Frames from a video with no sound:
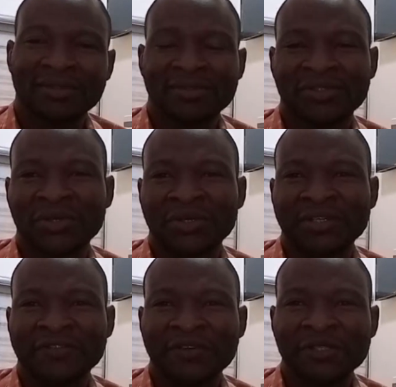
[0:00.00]
saw
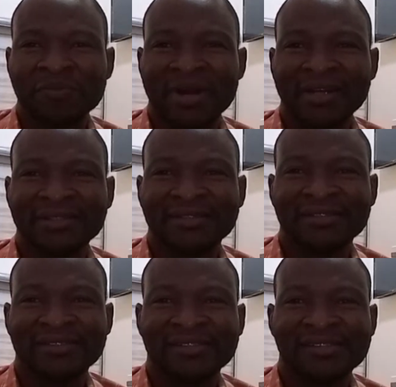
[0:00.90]
the first part,
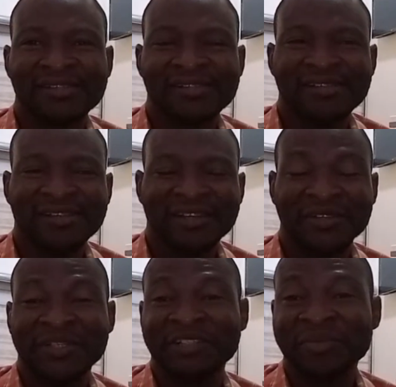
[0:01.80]
a
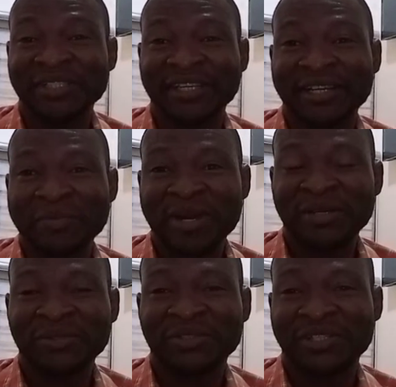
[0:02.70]
lot has been said
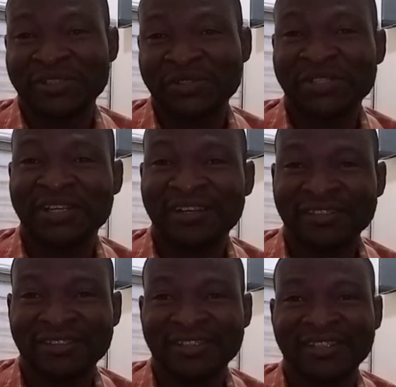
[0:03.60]
about
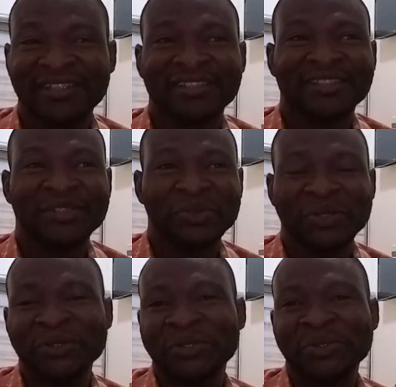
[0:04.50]
transducers. So we're
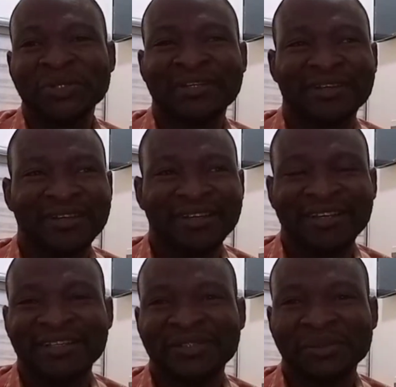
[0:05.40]
going to look
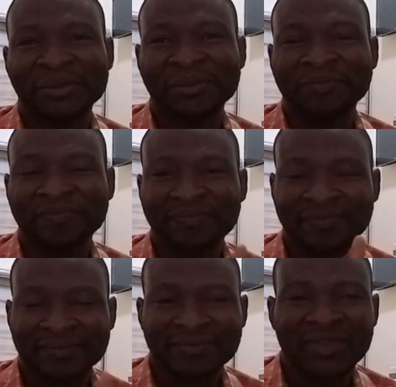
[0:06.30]
into
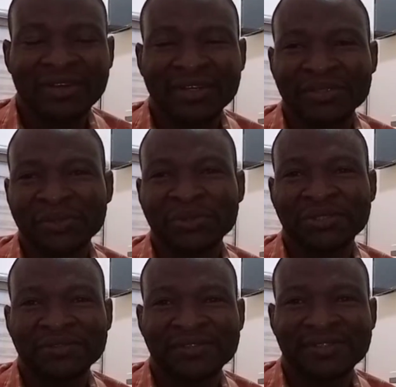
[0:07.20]

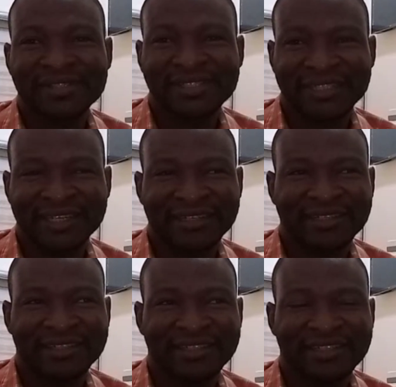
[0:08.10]
resolutions today.
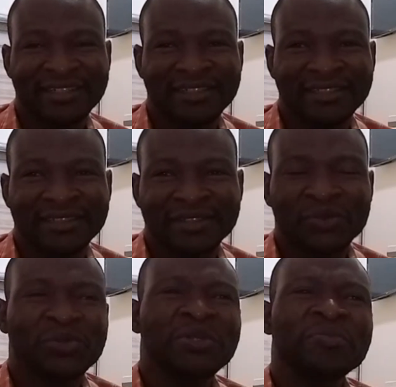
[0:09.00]
So
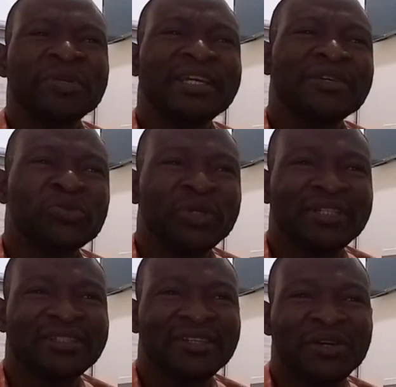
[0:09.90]
we're going to begin
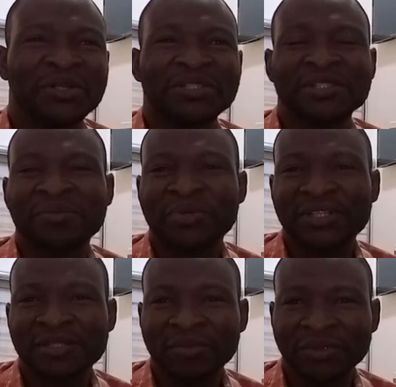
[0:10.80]
with Huygens
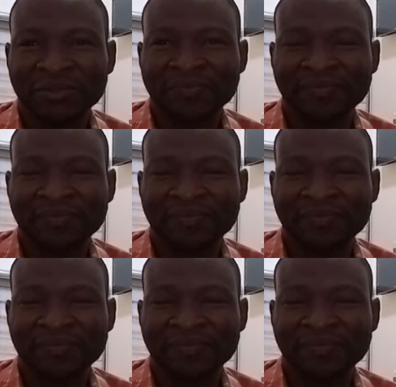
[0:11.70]
principle.